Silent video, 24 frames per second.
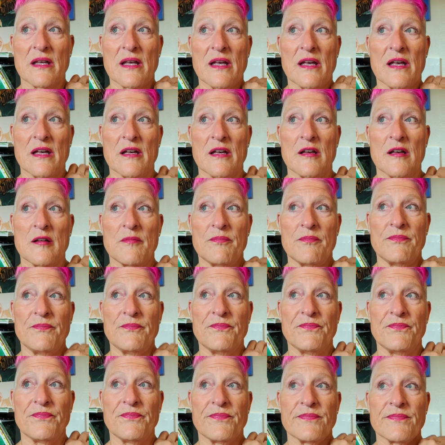Um,
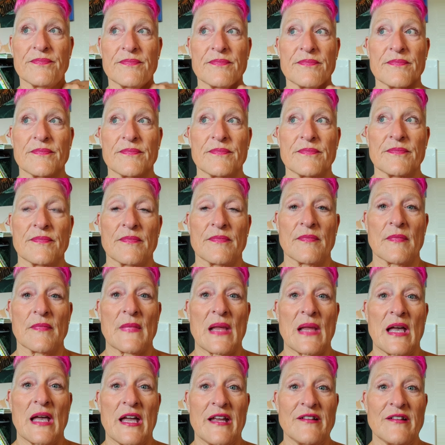
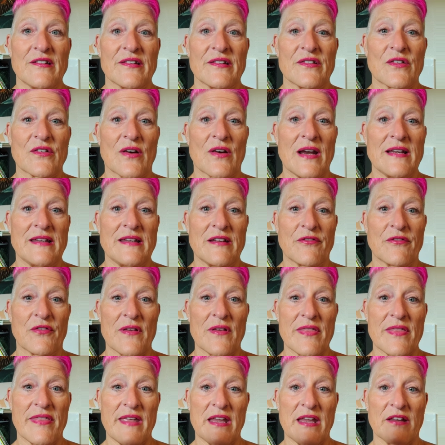I just tried
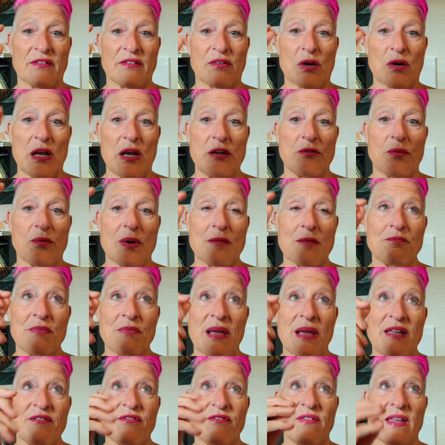different things, or I'd rub
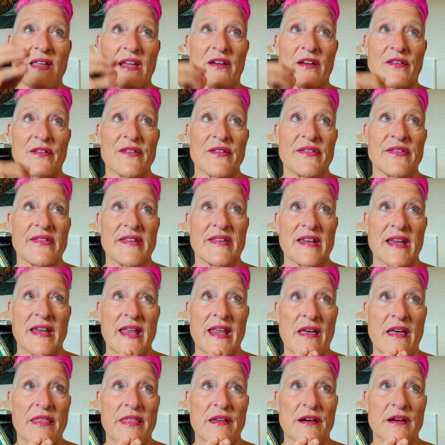my fingers
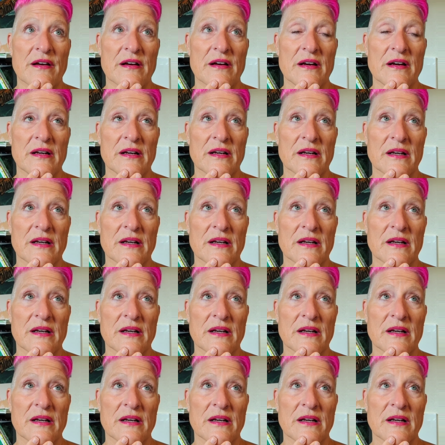together.